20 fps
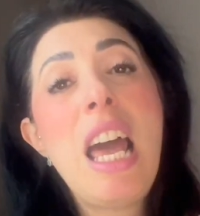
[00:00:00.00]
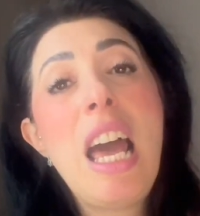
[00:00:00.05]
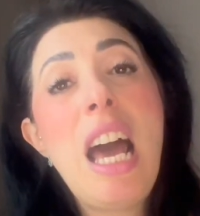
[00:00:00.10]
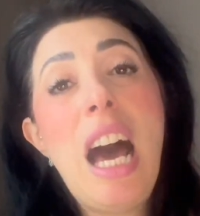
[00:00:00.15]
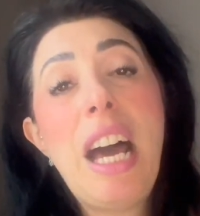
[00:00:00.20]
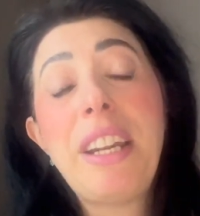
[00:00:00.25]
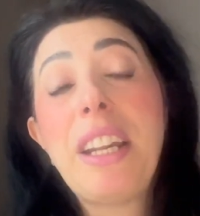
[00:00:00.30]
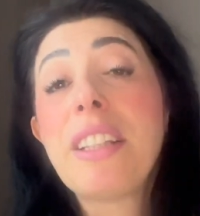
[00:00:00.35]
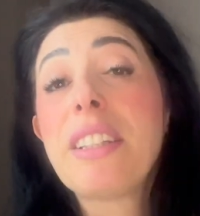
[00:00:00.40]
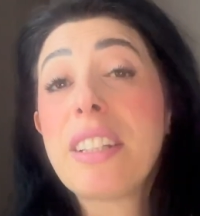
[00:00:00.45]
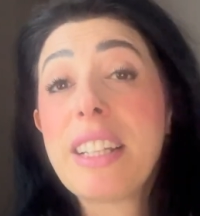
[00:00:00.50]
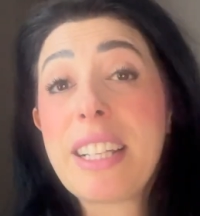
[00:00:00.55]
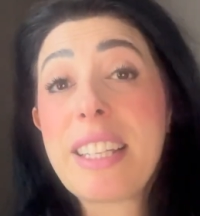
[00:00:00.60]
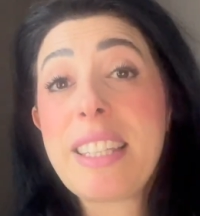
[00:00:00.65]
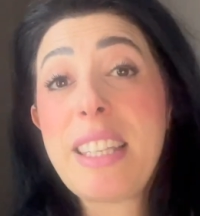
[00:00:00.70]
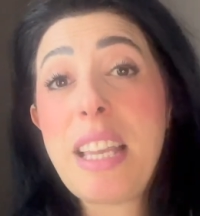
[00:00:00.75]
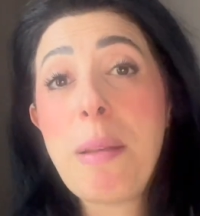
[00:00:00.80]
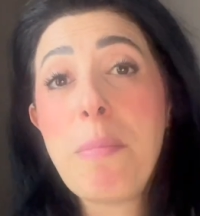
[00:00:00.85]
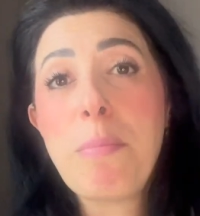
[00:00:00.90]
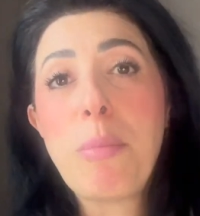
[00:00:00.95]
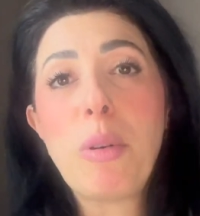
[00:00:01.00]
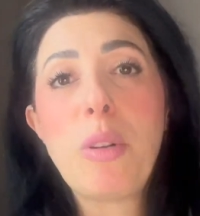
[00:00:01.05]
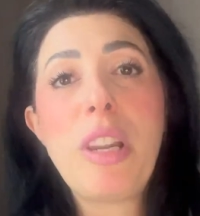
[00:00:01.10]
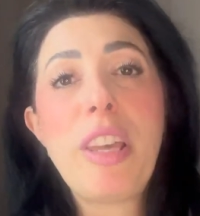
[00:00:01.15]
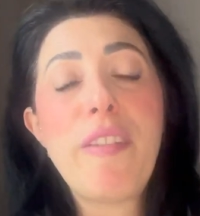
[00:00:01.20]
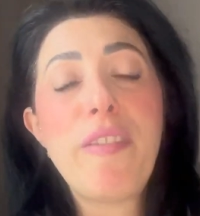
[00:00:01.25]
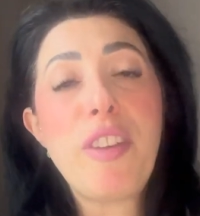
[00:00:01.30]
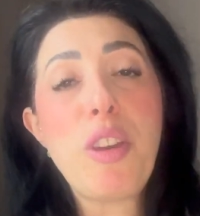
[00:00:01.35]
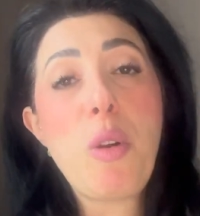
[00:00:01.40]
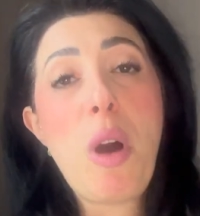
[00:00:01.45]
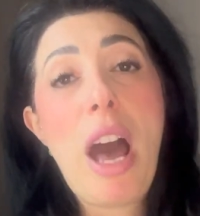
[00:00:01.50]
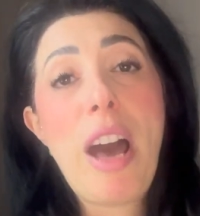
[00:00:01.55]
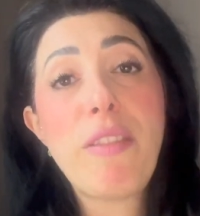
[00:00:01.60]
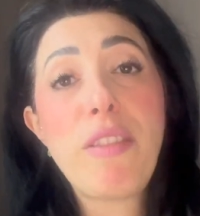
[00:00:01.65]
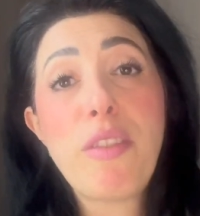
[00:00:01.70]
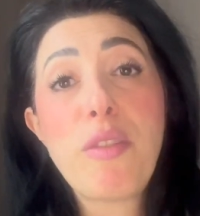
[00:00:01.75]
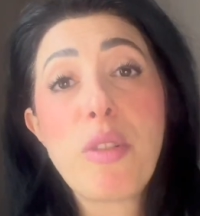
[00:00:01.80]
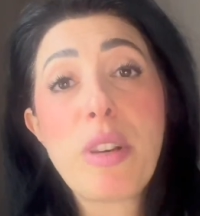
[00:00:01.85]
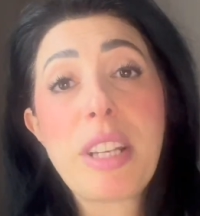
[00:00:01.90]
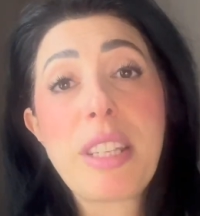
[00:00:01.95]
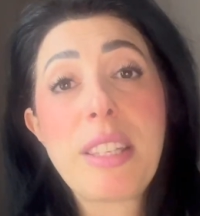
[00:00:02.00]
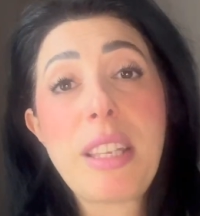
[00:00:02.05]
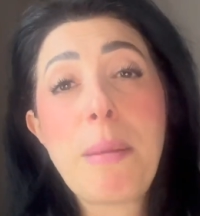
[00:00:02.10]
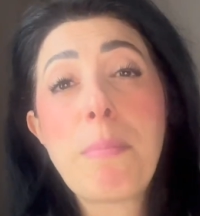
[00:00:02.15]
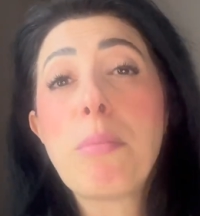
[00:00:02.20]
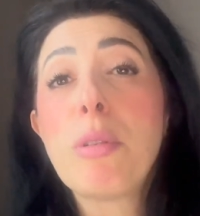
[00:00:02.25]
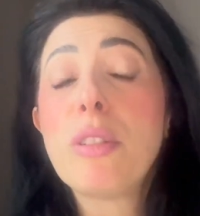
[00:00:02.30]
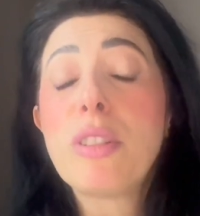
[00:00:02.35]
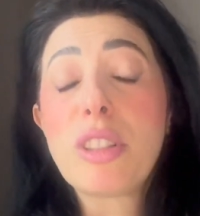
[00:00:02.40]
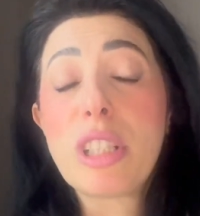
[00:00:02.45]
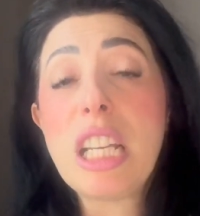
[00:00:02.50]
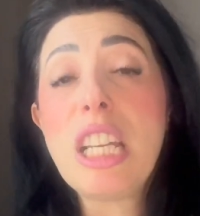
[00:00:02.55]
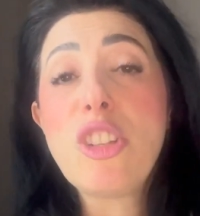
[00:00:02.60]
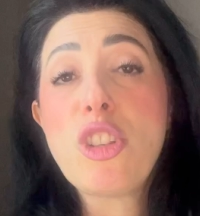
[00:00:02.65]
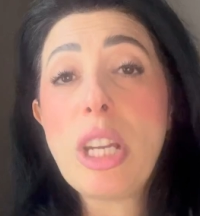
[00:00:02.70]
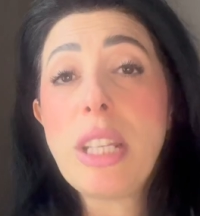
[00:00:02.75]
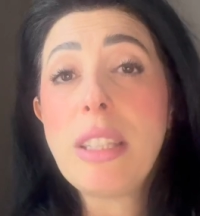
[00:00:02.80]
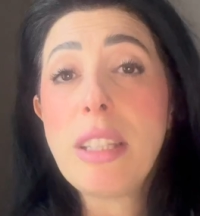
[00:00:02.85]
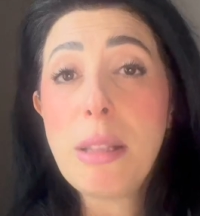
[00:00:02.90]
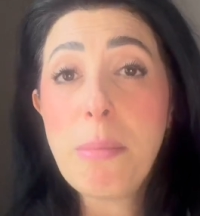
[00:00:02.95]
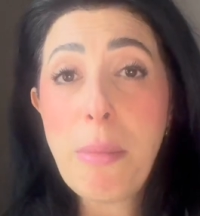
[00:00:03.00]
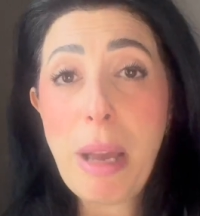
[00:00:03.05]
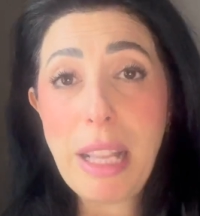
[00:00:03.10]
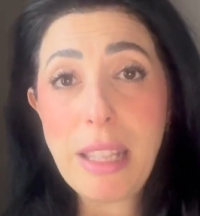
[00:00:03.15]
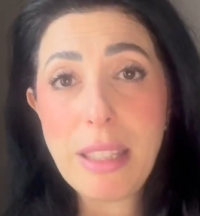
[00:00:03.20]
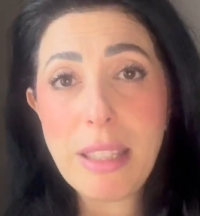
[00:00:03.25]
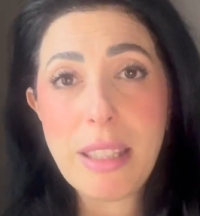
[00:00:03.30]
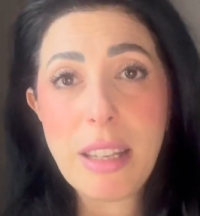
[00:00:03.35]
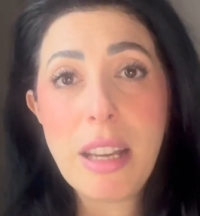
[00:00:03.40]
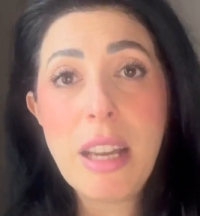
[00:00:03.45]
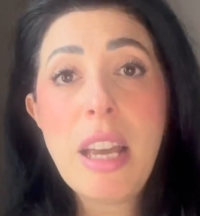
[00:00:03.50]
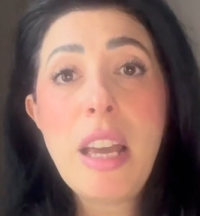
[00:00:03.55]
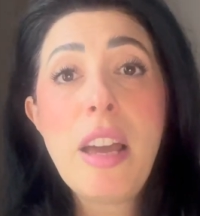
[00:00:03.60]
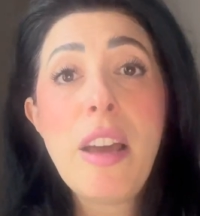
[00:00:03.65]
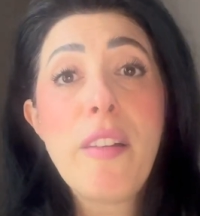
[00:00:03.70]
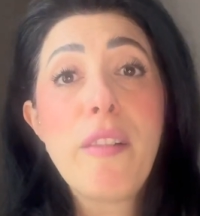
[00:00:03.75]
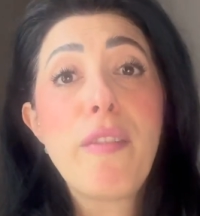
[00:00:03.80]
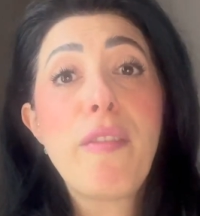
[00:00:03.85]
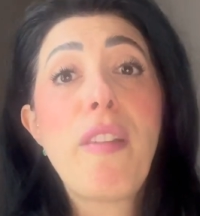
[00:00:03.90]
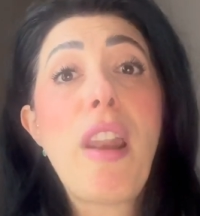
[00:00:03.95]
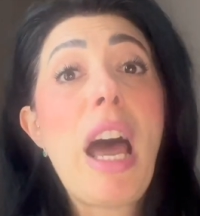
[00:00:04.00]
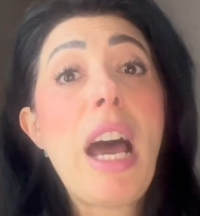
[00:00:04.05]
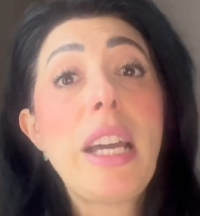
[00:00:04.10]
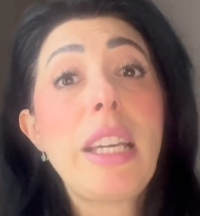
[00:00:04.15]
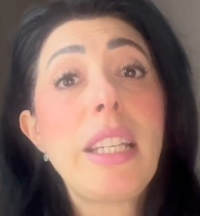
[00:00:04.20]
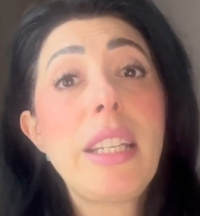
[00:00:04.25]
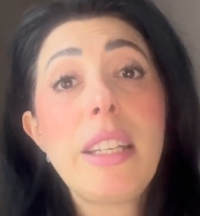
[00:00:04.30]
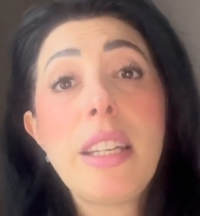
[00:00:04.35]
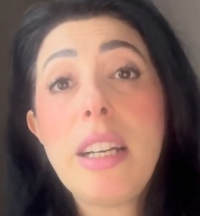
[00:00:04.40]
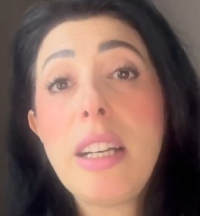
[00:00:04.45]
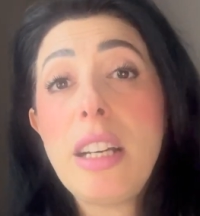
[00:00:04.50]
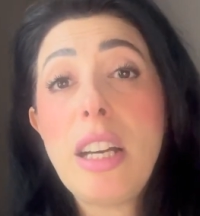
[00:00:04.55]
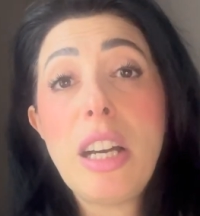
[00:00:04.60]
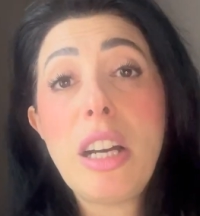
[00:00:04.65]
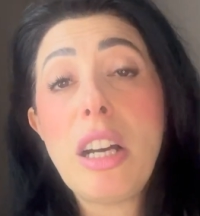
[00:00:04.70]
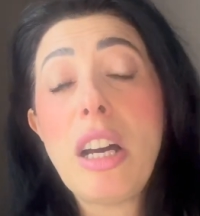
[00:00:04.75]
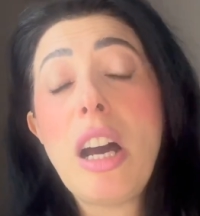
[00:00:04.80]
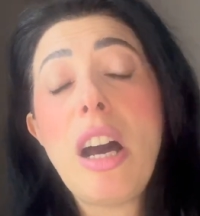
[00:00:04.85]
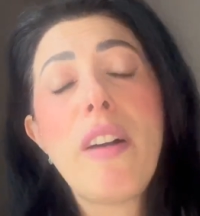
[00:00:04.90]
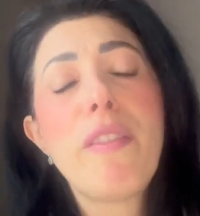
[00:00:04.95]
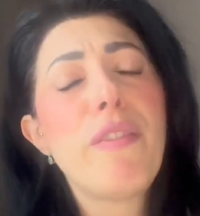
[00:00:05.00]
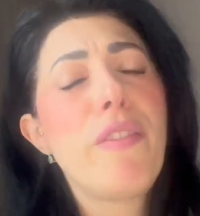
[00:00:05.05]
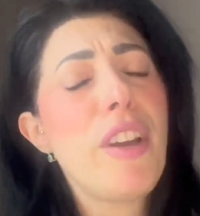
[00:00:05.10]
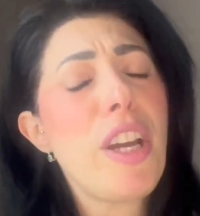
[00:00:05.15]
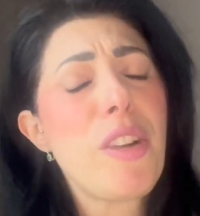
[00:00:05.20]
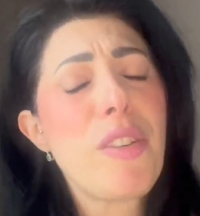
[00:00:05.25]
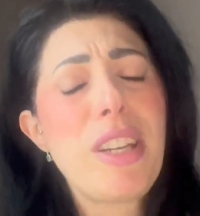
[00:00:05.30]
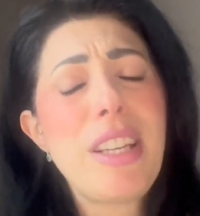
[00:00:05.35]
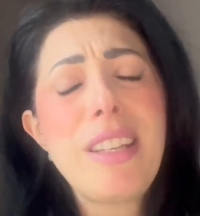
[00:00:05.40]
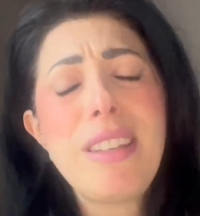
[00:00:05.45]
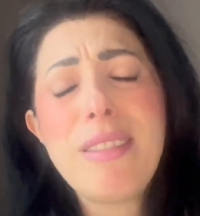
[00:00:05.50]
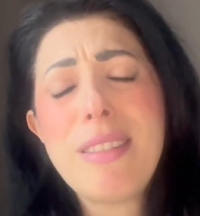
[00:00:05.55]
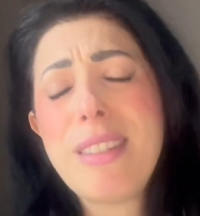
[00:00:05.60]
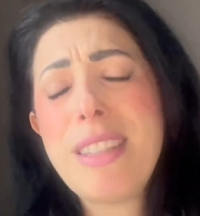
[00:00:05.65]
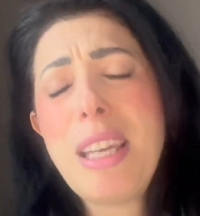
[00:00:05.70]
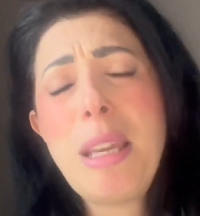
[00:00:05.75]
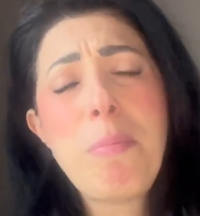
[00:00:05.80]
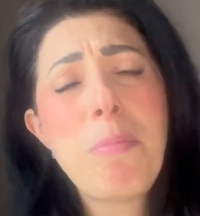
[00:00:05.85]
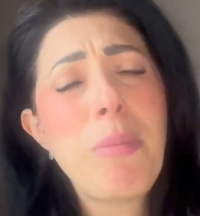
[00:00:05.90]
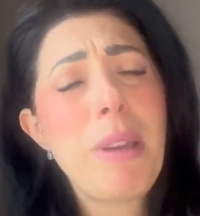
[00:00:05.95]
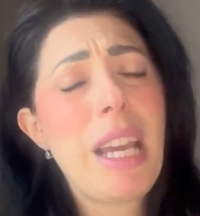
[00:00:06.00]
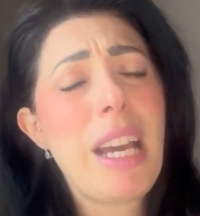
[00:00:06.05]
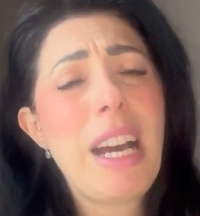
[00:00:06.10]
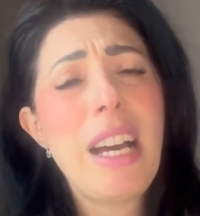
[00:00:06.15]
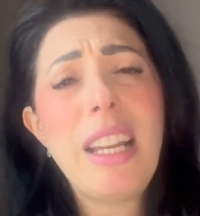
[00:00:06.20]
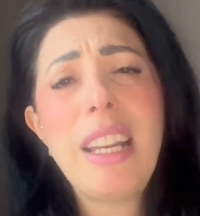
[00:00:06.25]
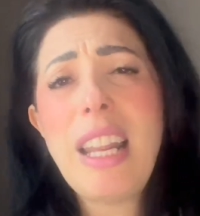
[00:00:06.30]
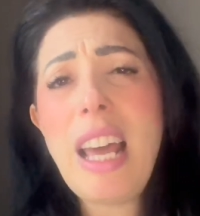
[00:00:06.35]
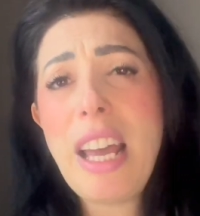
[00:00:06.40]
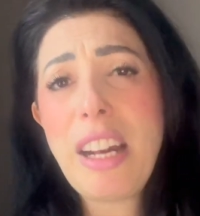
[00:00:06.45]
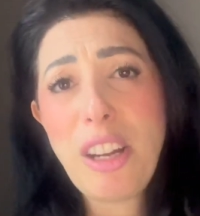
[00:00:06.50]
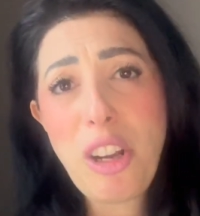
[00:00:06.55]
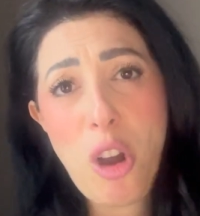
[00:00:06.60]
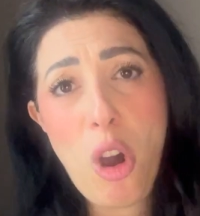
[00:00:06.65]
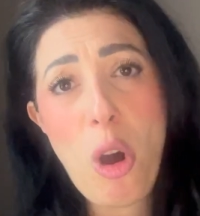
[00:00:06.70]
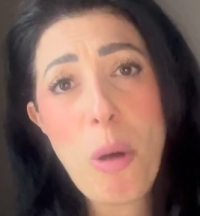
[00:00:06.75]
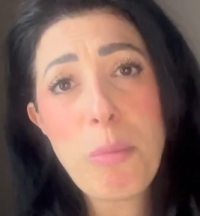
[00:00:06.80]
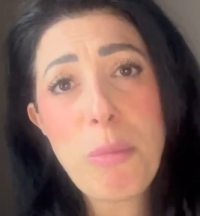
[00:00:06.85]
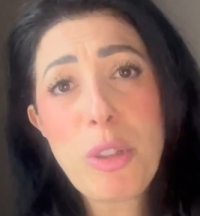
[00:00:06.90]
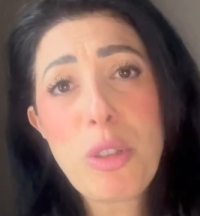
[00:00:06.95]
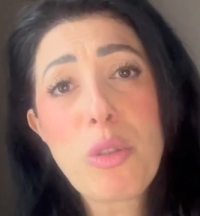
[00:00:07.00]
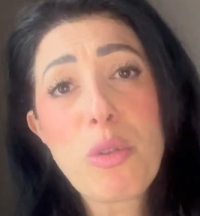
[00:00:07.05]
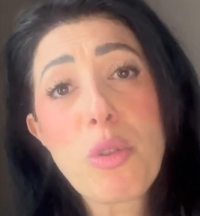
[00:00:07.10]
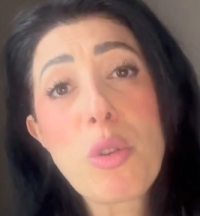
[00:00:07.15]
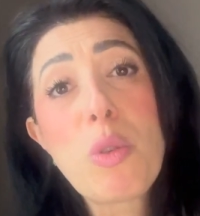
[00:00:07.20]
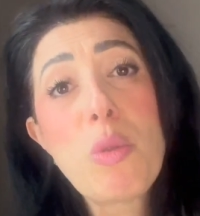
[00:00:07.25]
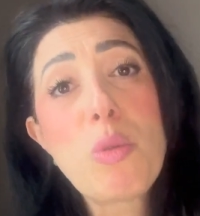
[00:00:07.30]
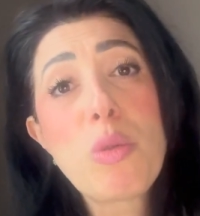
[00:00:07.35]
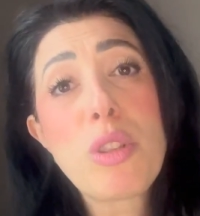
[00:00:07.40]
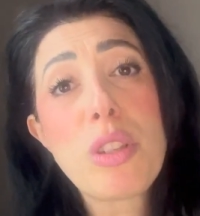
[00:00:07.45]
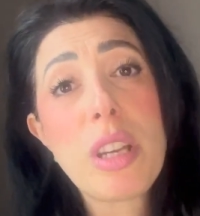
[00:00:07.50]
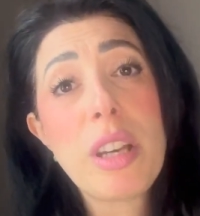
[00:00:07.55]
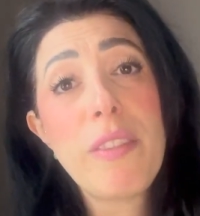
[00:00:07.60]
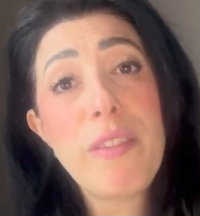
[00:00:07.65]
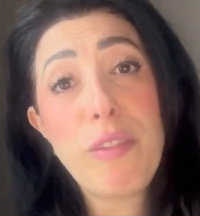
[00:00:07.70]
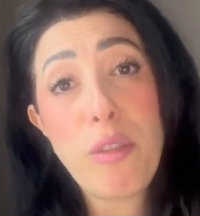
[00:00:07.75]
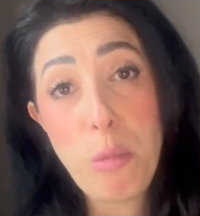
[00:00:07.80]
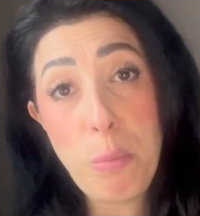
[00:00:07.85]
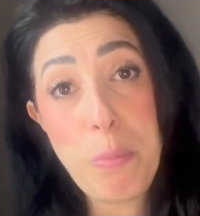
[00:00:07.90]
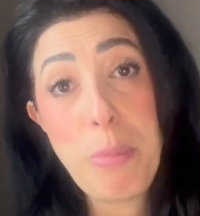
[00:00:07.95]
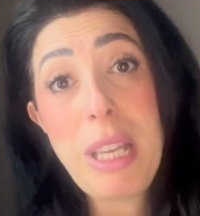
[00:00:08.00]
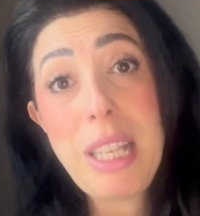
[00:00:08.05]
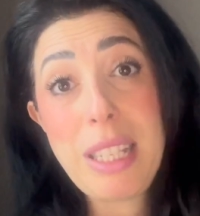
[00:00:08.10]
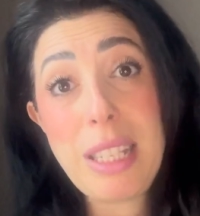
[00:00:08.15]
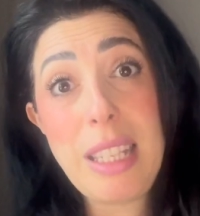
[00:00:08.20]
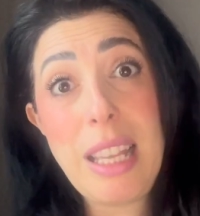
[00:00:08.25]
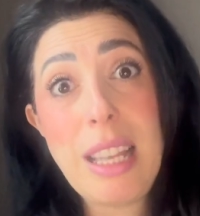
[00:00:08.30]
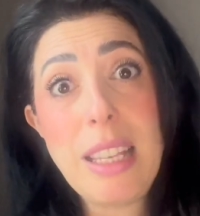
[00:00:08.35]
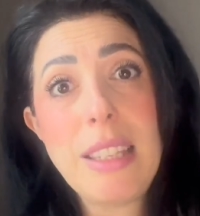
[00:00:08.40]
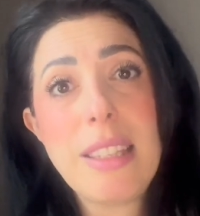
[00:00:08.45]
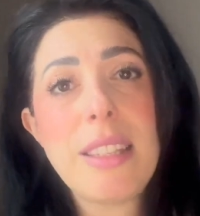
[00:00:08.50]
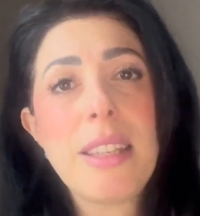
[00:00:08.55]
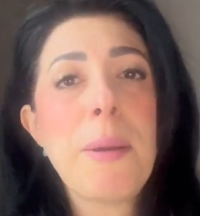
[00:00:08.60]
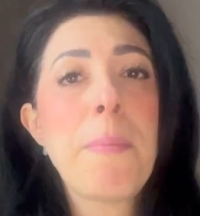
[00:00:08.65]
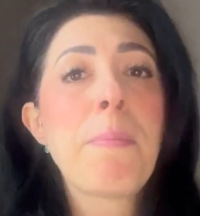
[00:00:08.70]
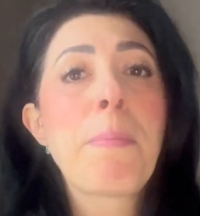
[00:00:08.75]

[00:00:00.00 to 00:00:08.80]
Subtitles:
Another example, if you have, for example, three gentlemen flying a very typical and common route for business,